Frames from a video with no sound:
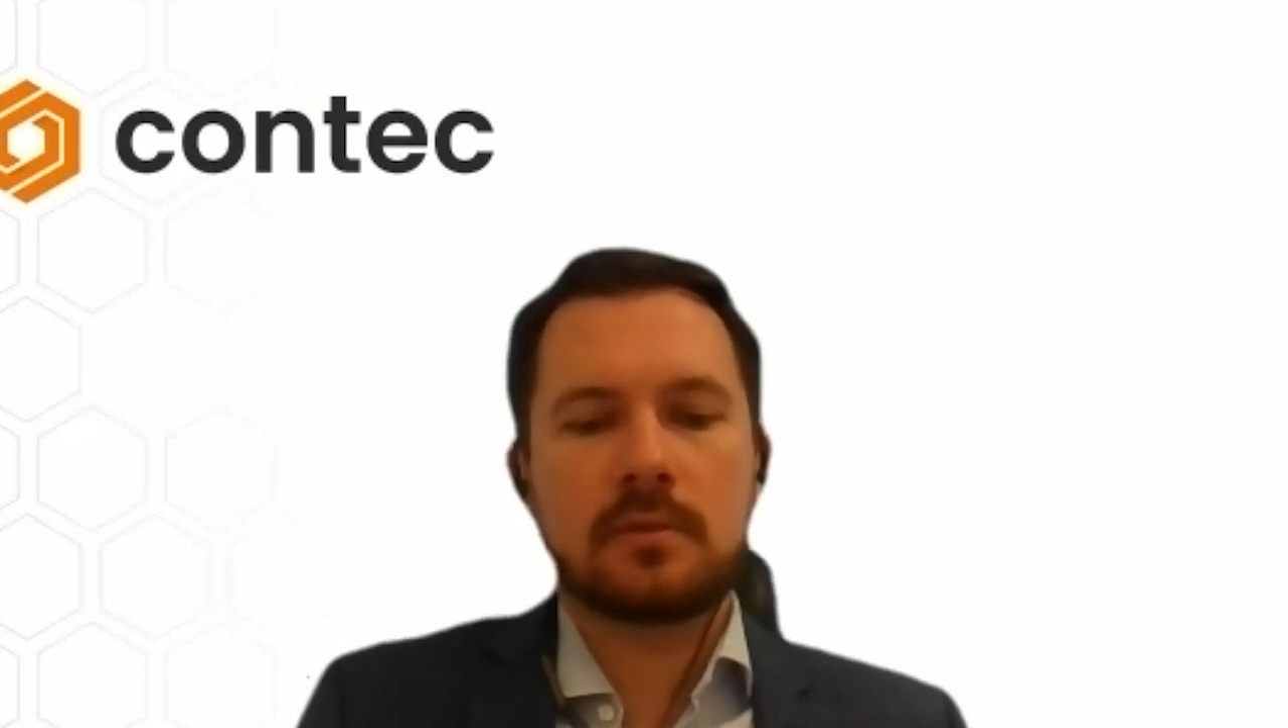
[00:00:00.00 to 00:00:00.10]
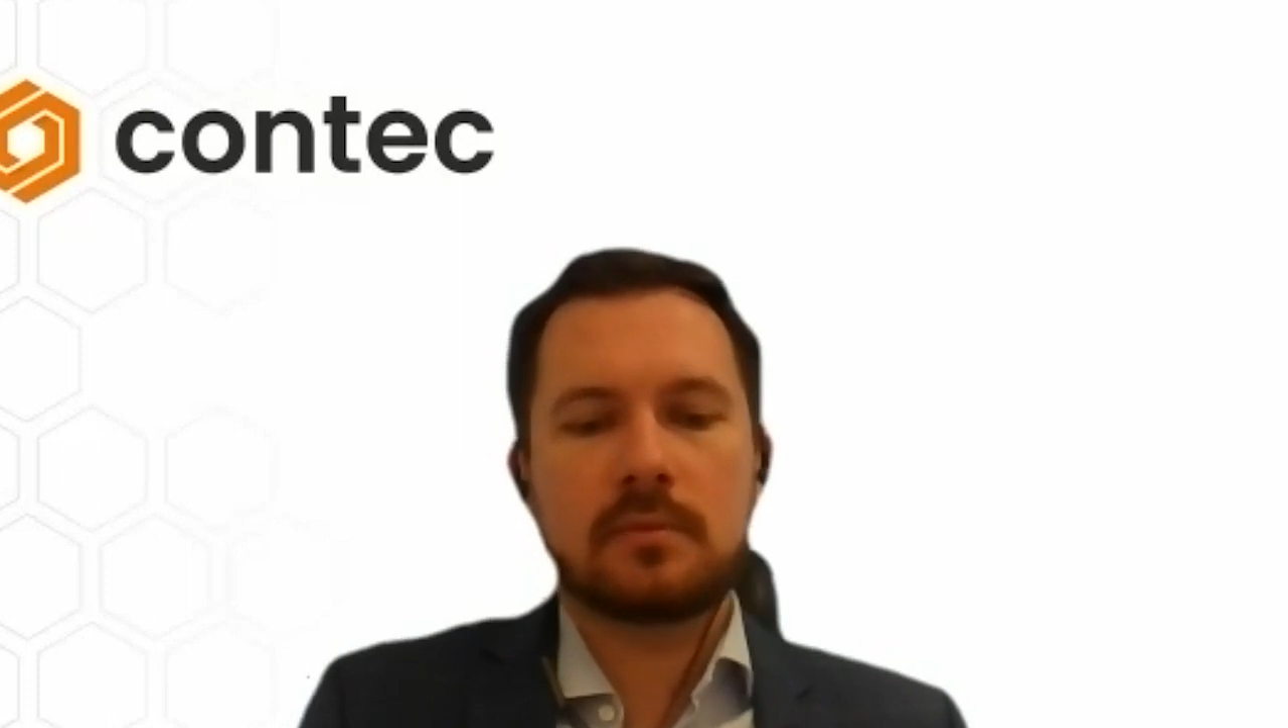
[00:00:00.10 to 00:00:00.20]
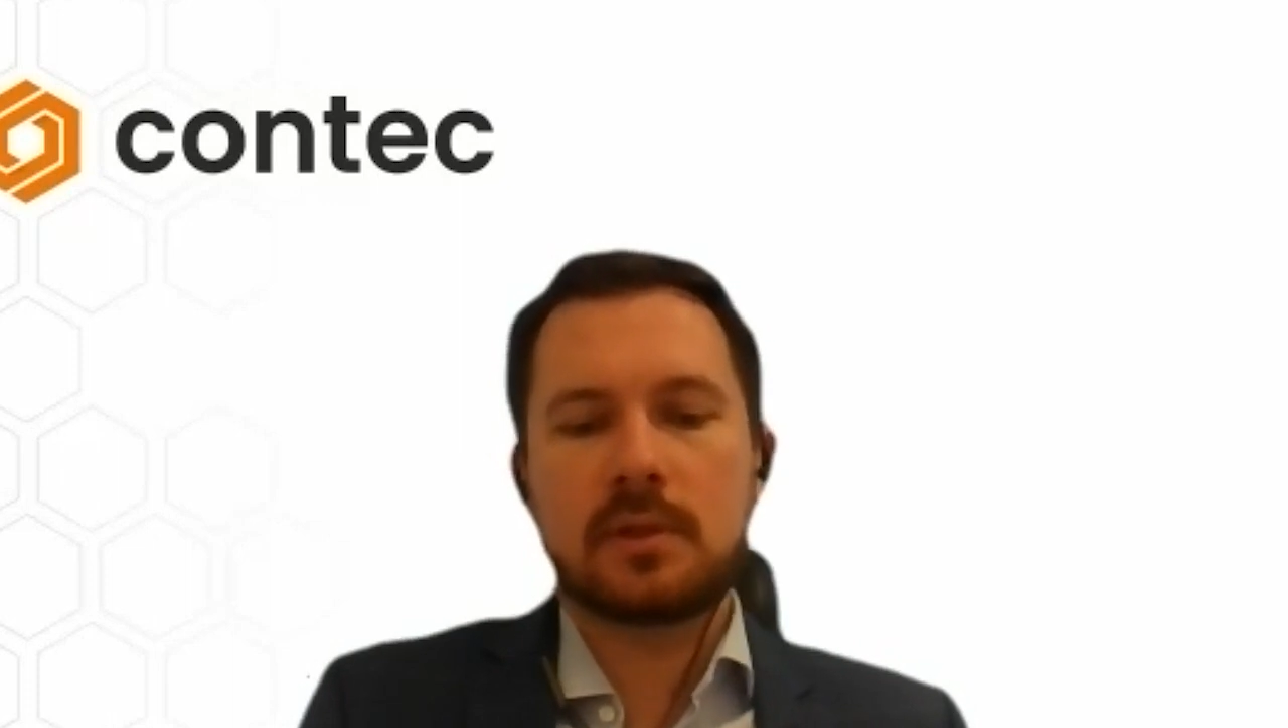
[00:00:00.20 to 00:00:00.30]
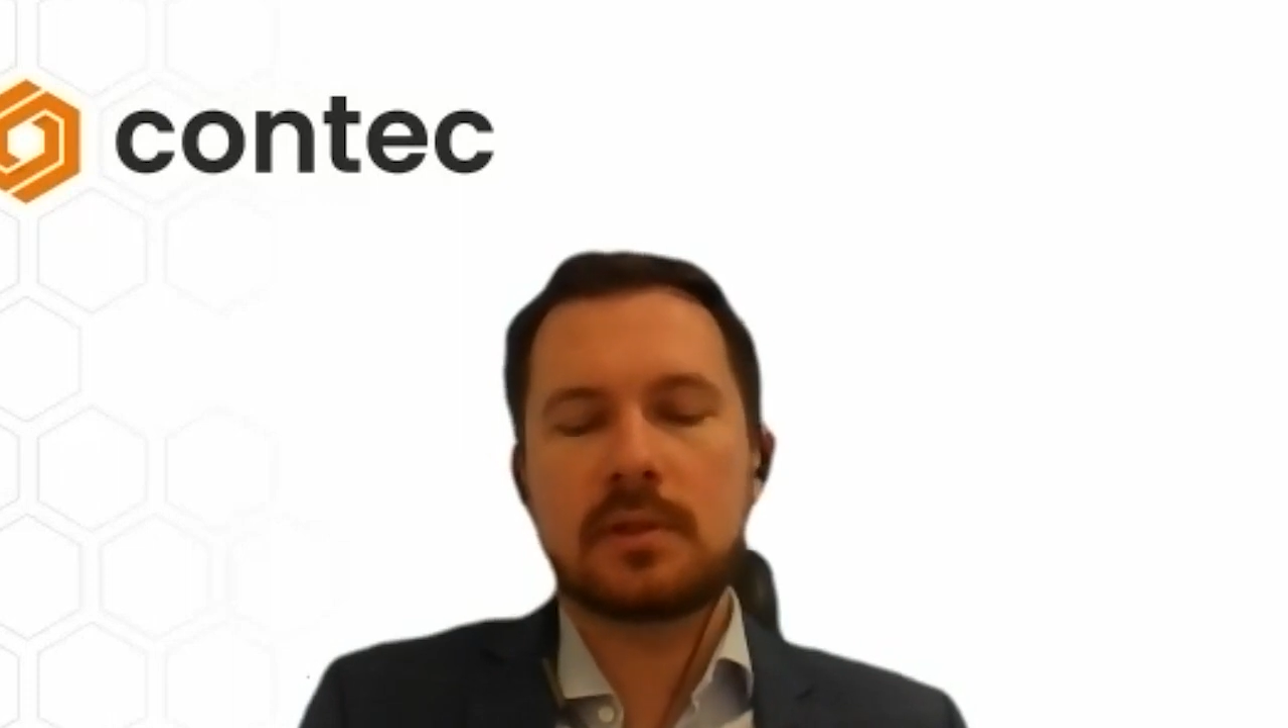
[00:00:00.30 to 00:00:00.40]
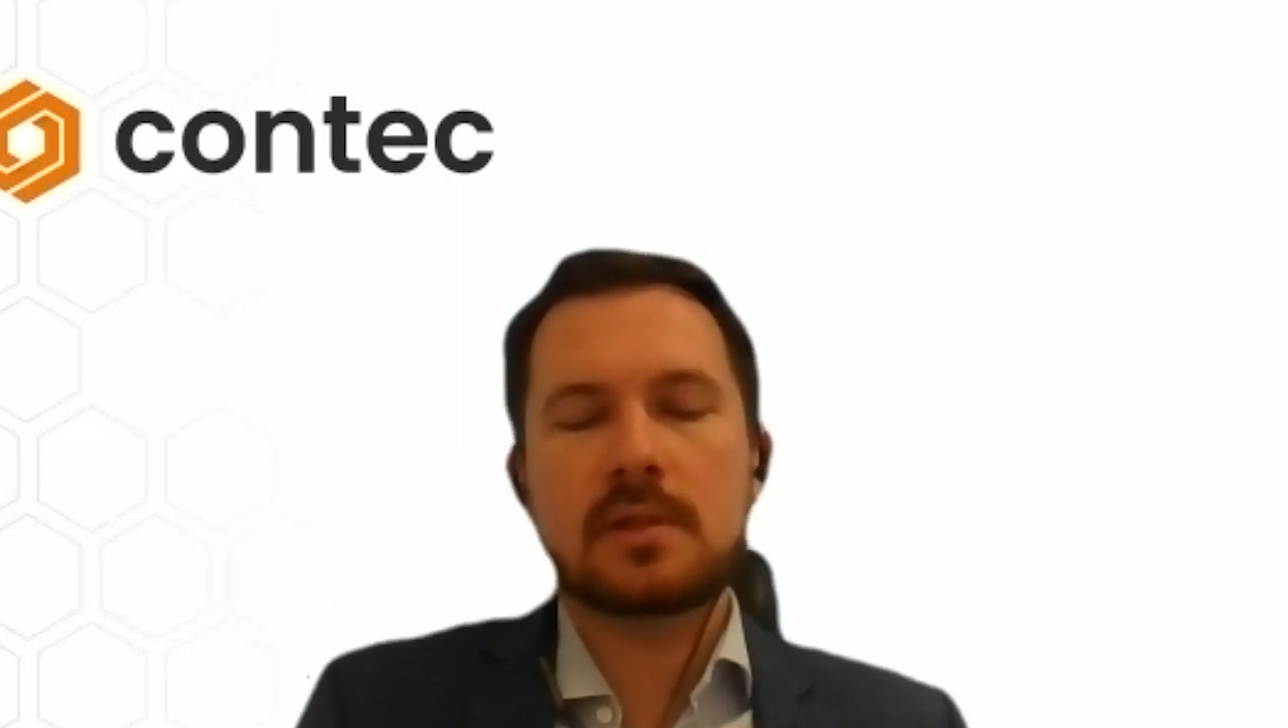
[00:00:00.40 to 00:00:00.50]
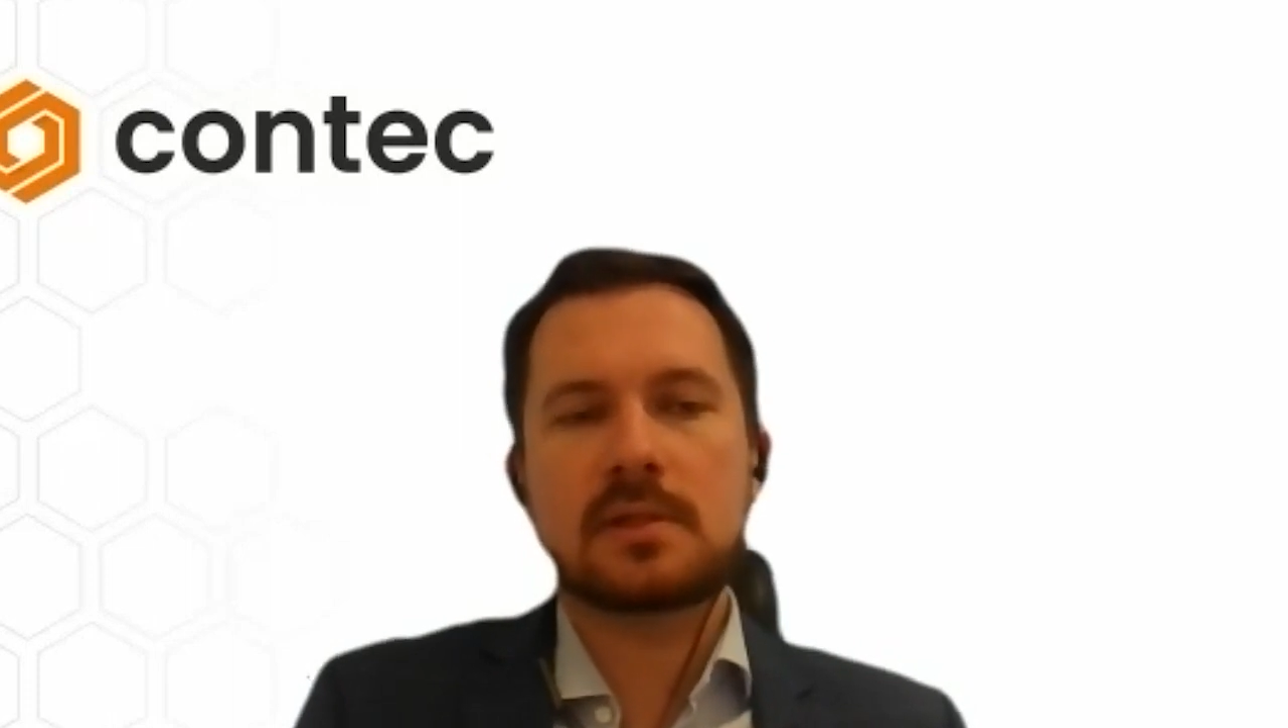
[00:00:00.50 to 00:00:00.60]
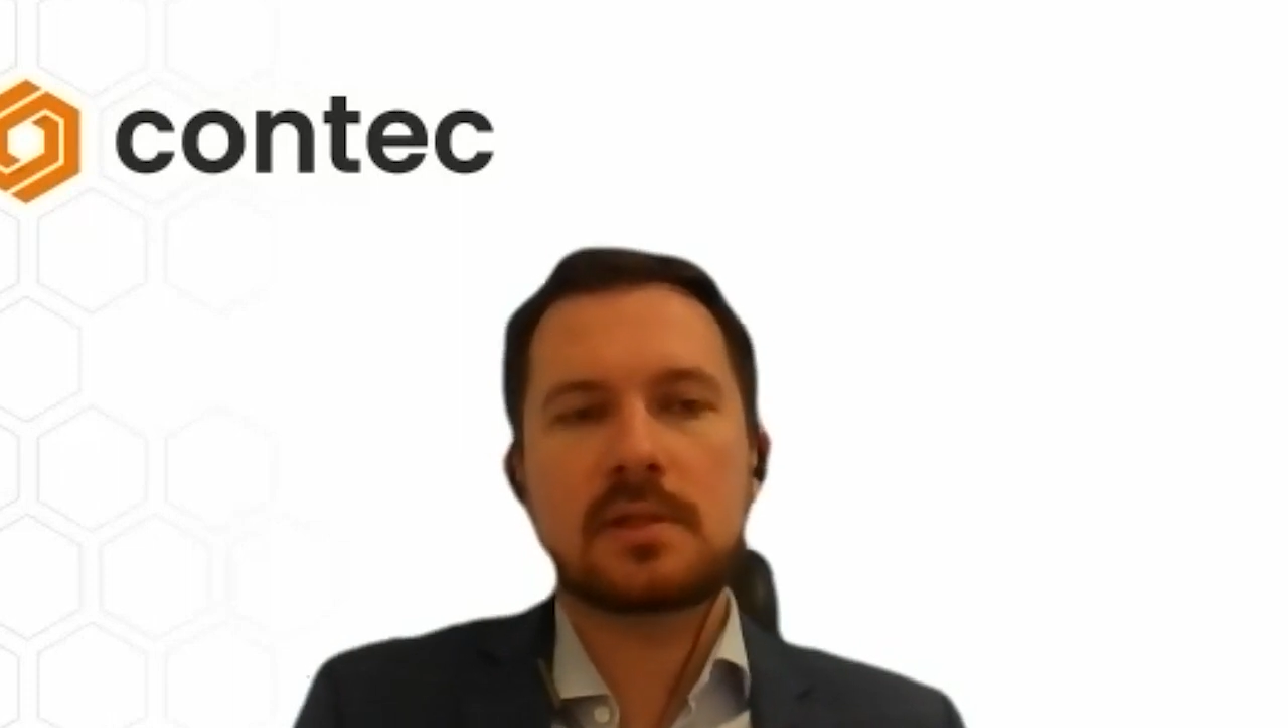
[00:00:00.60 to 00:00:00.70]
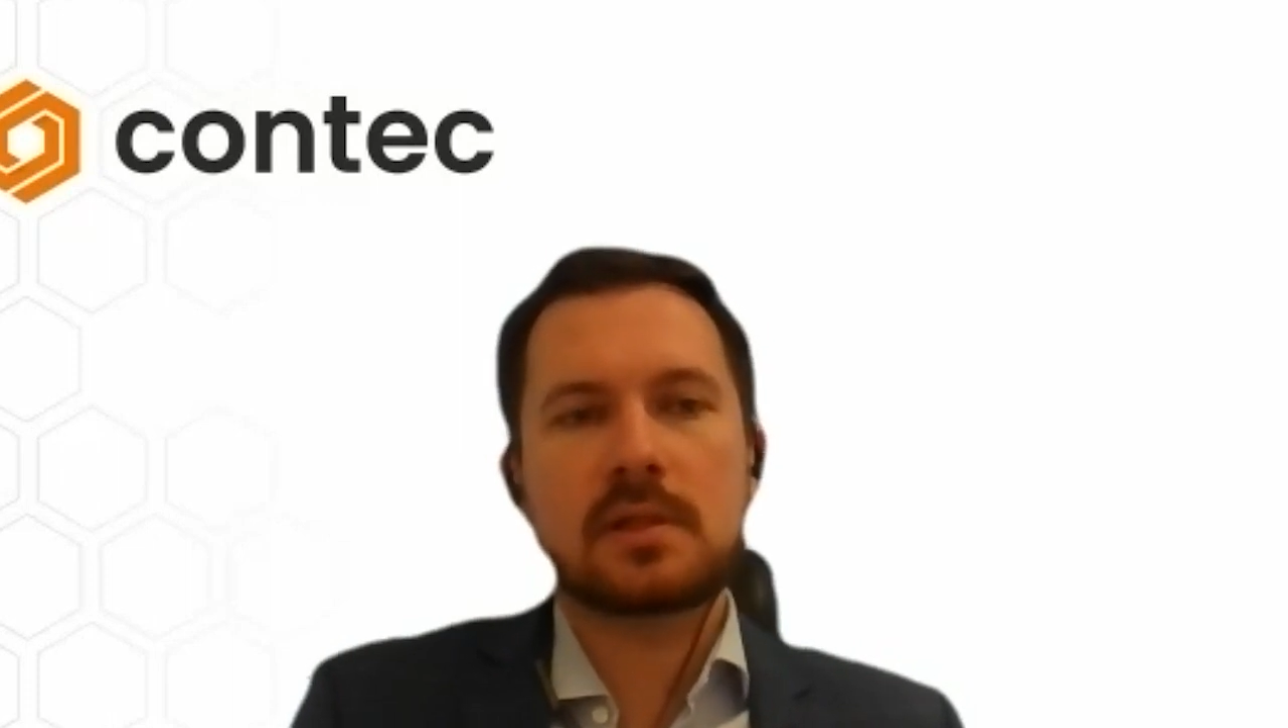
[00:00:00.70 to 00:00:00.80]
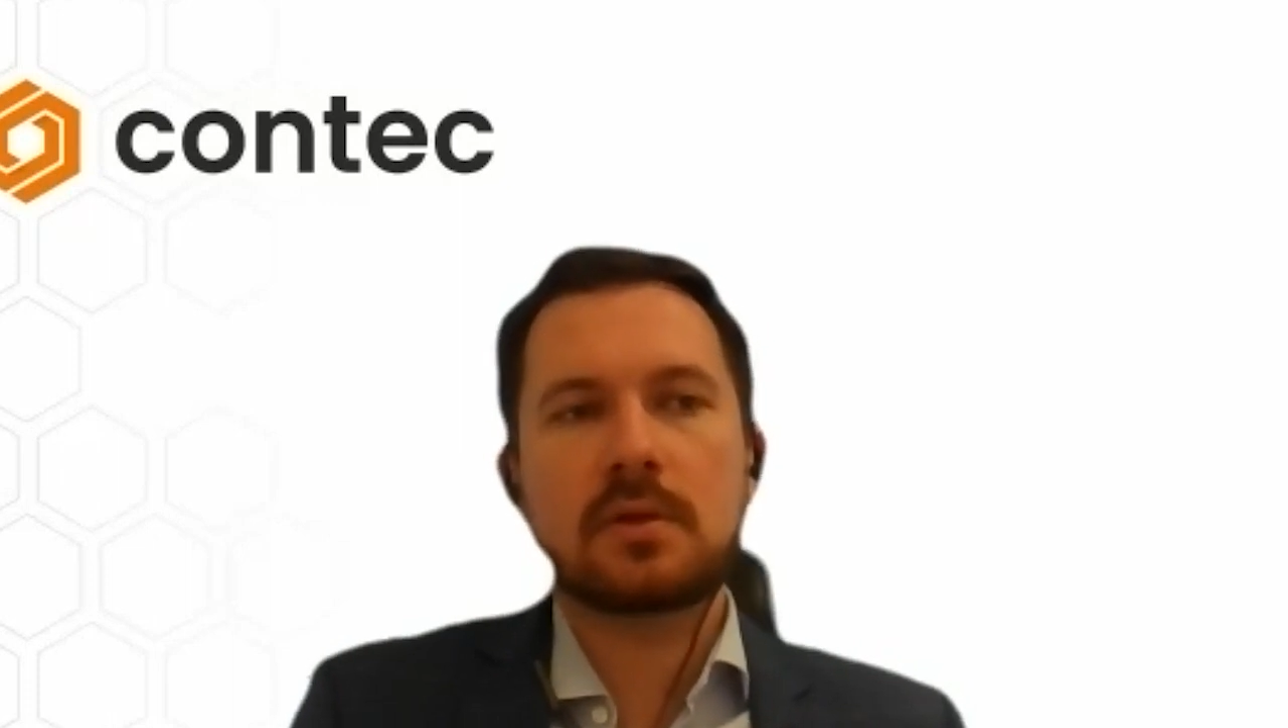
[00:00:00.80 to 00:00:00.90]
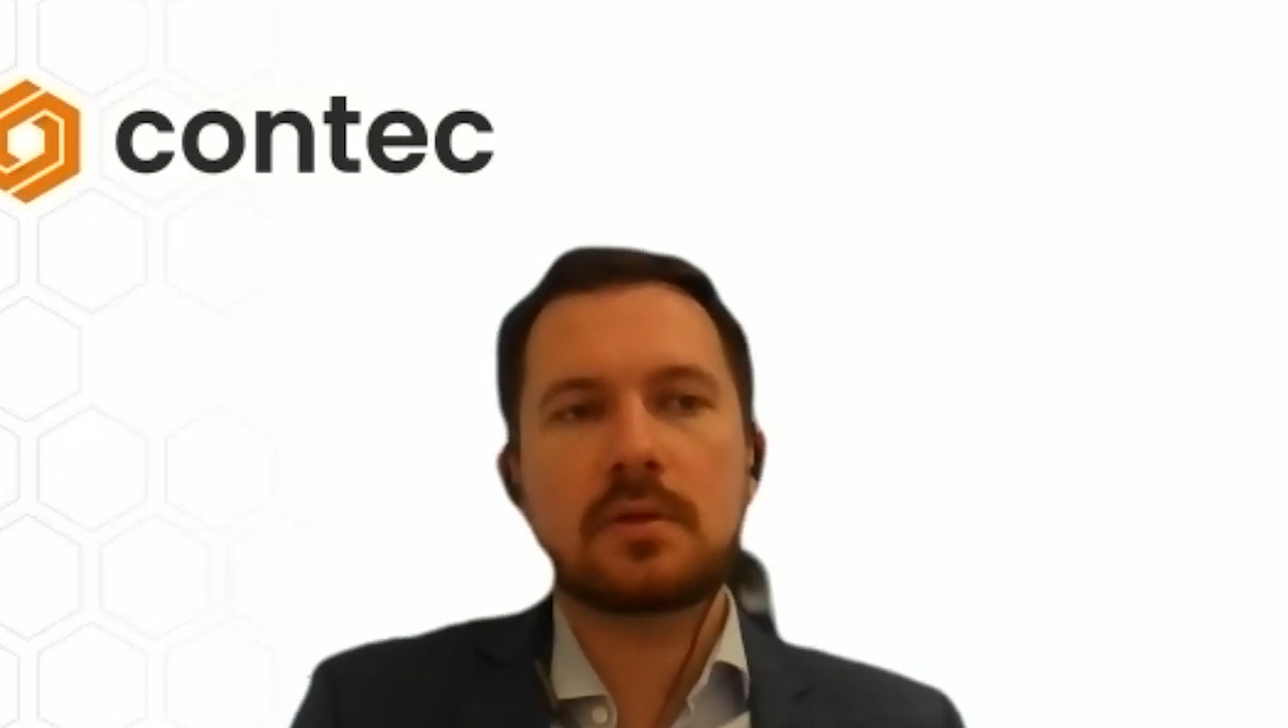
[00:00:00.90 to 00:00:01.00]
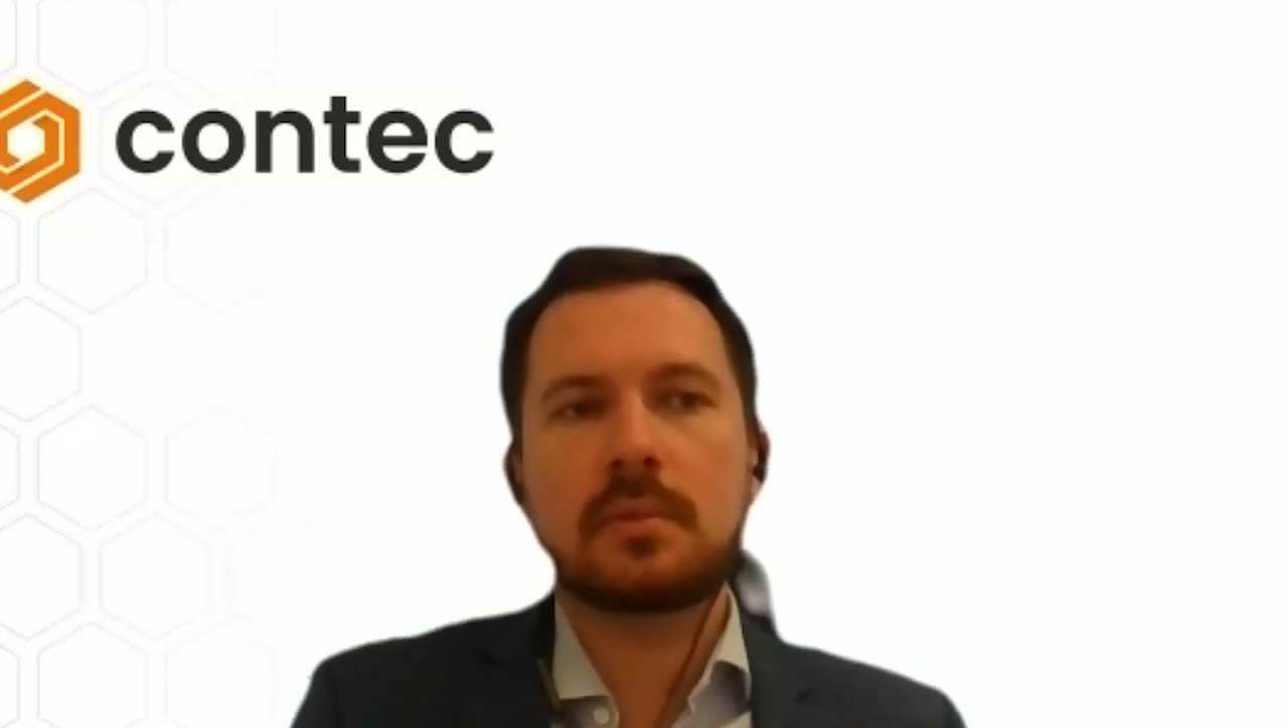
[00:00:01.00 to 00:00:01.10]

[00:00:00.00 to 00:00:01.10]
really necessary,